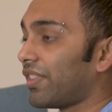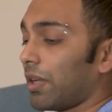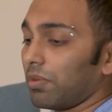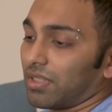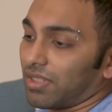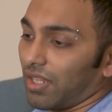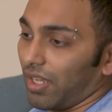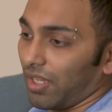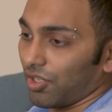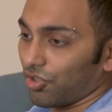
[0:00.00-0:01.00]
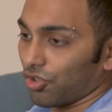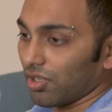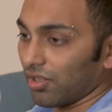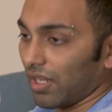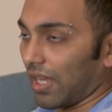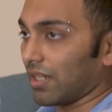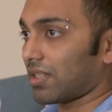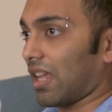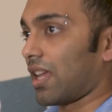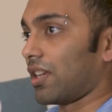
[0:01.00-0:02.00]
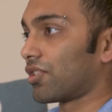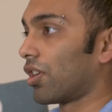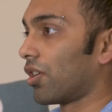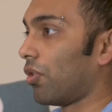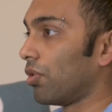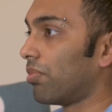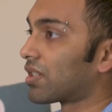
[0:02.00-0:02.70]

They will say it is sugar less and it's got a whole